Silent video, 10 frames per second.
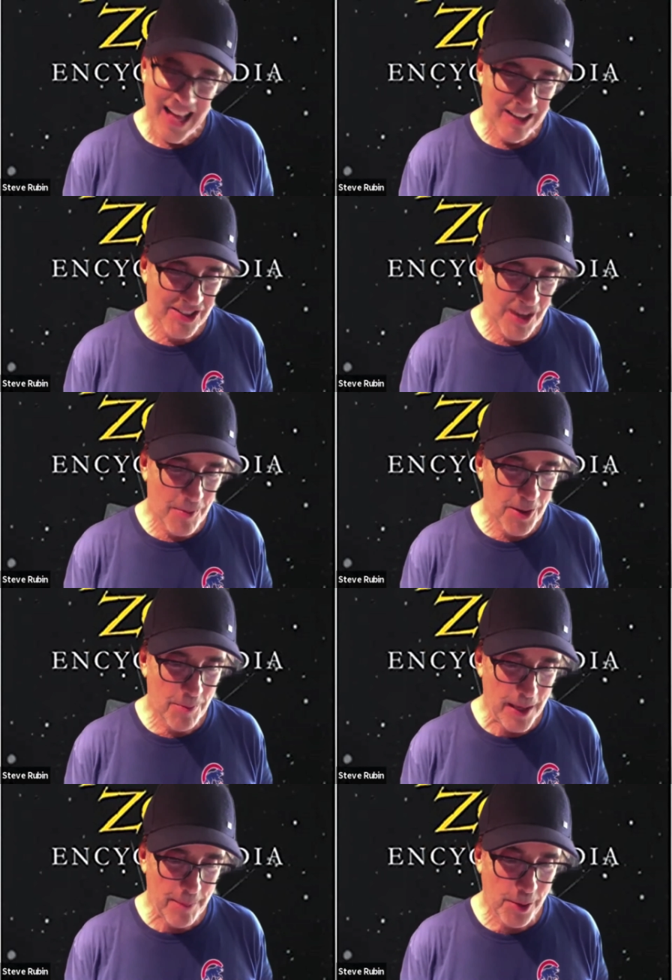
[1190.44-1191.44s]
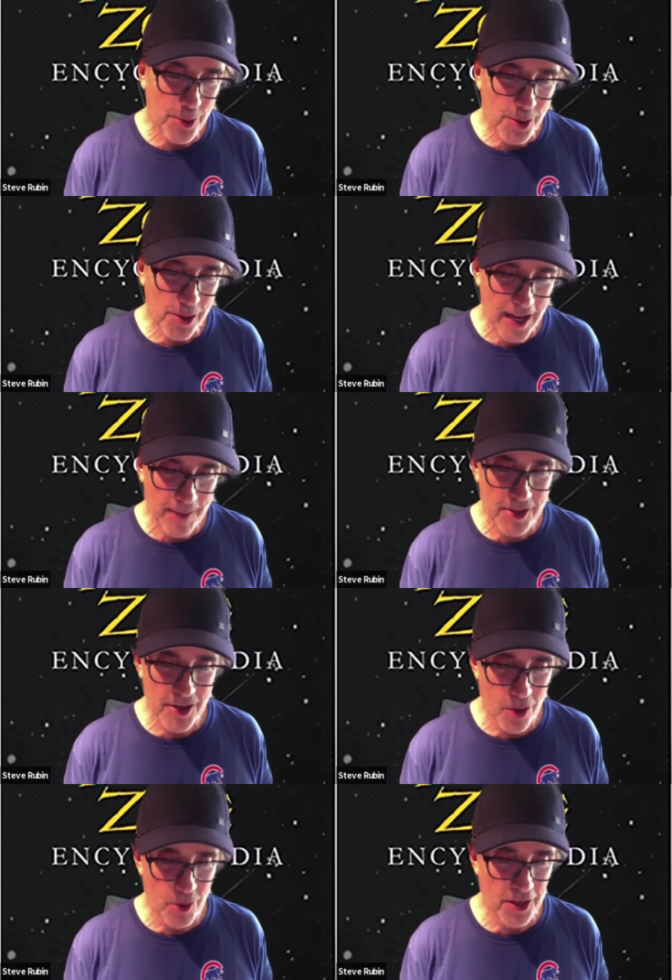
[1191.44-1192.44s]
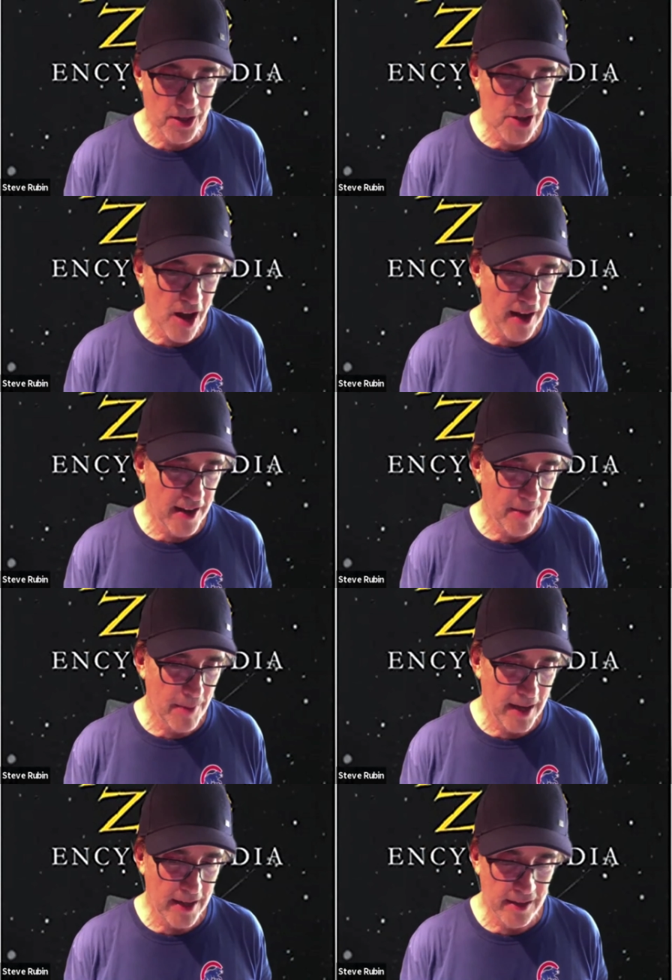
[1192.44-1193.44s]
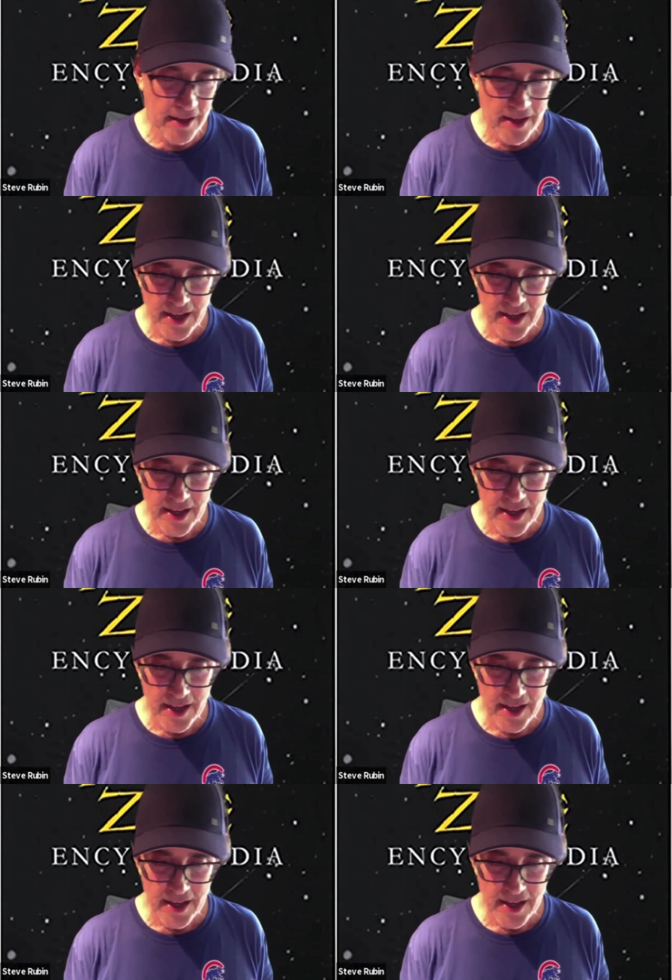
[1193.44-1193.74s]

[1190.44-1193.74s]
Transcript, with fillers: some of the people who claim to know what they're talking about in